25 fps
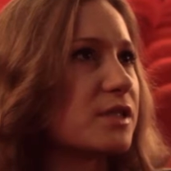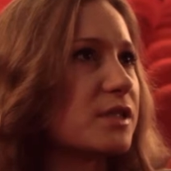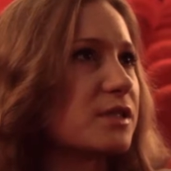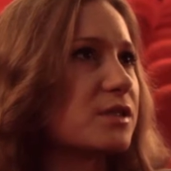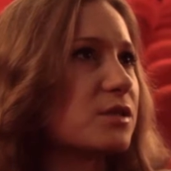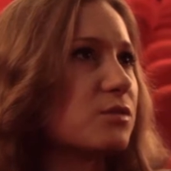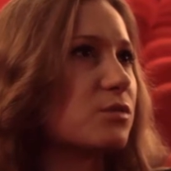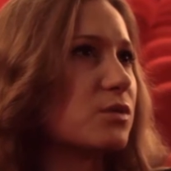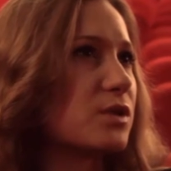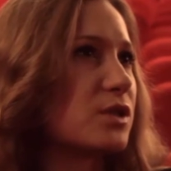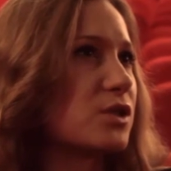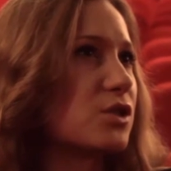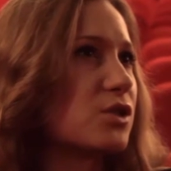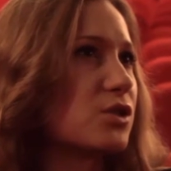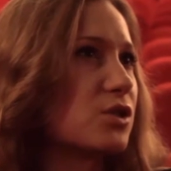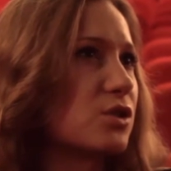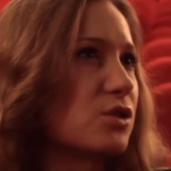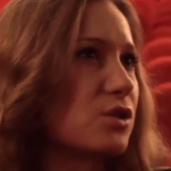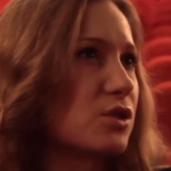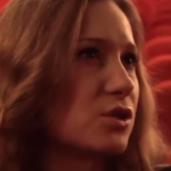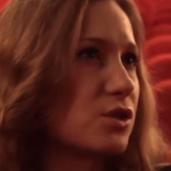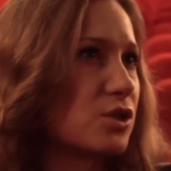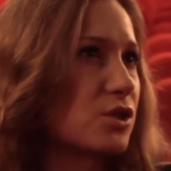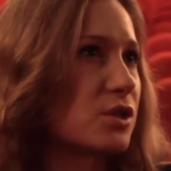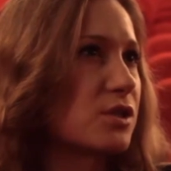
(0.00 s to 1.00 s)
I was little was
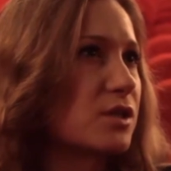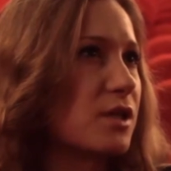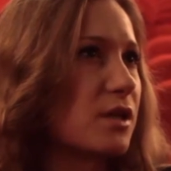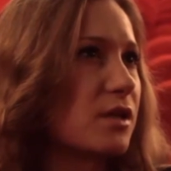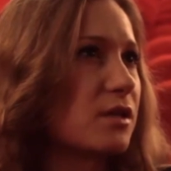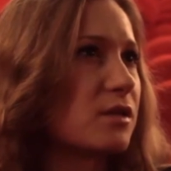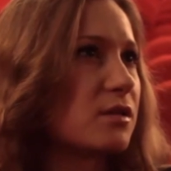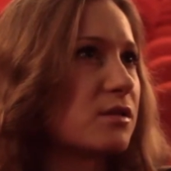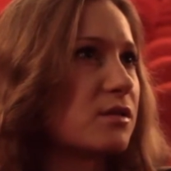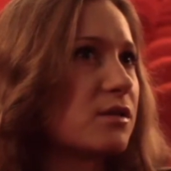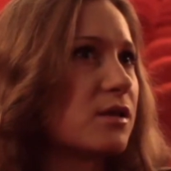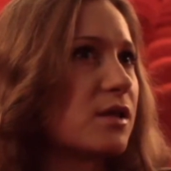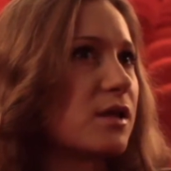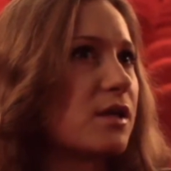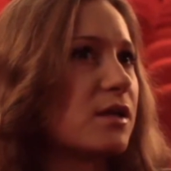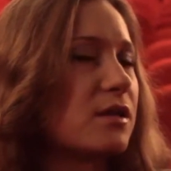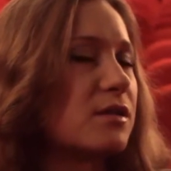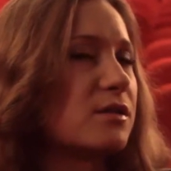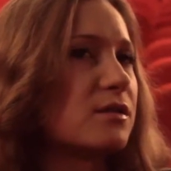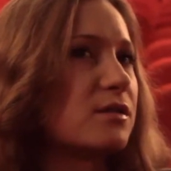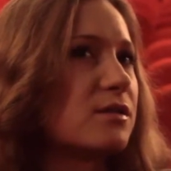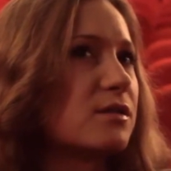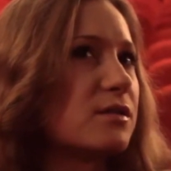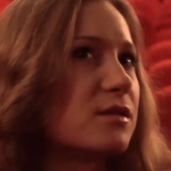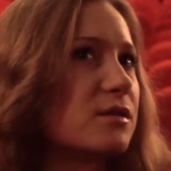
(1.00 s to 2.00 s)
Giselle,
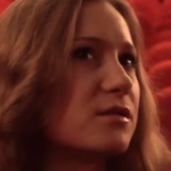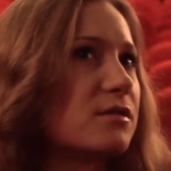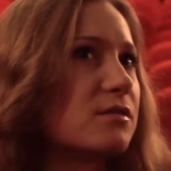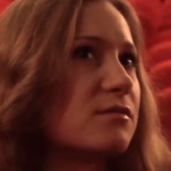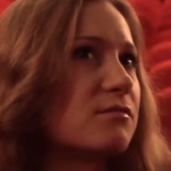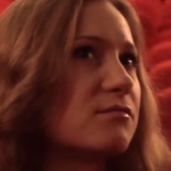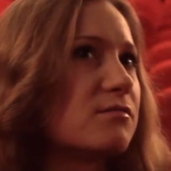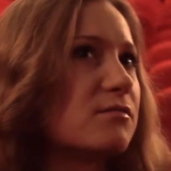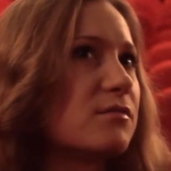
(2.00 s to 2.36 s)
and